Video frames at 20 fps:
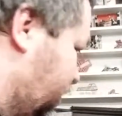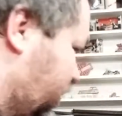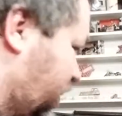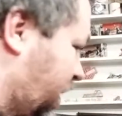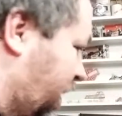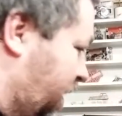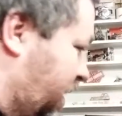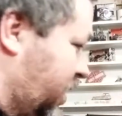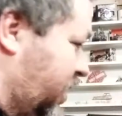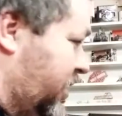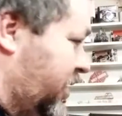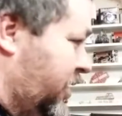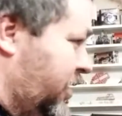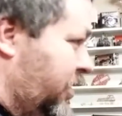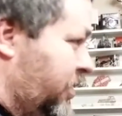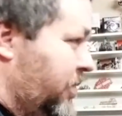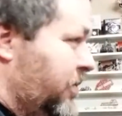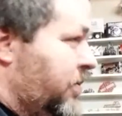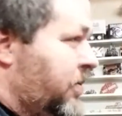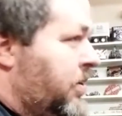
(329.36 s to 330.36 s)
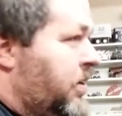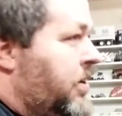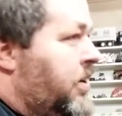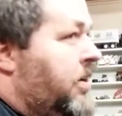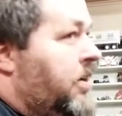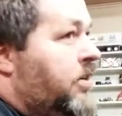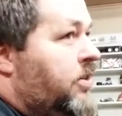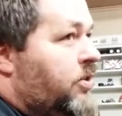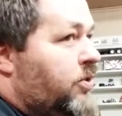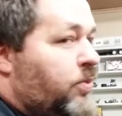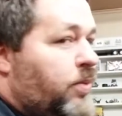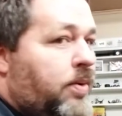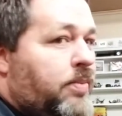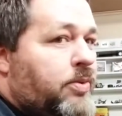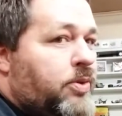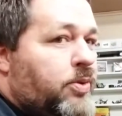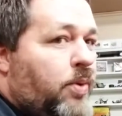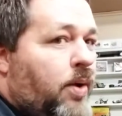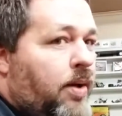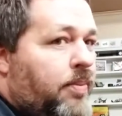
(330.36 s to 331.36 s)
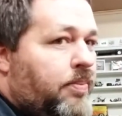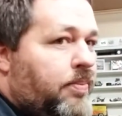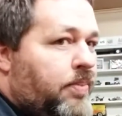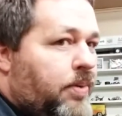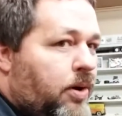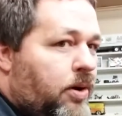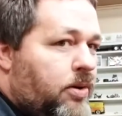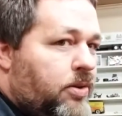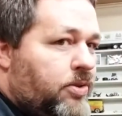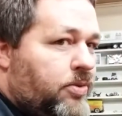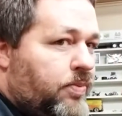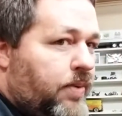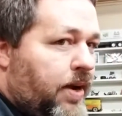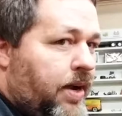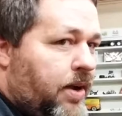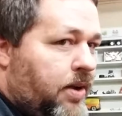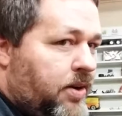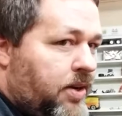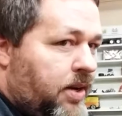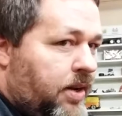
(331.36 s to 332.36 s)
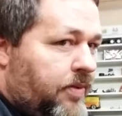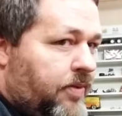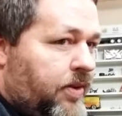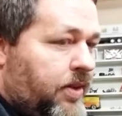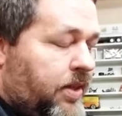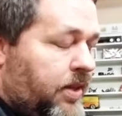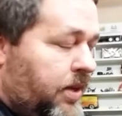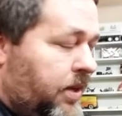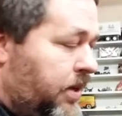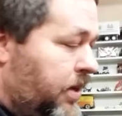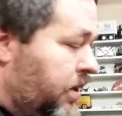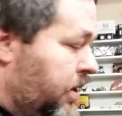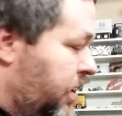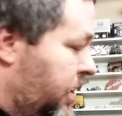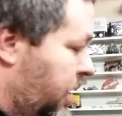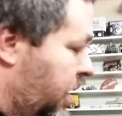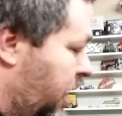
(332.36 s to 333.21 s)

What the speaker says: what I could do, swapping parts around and everything.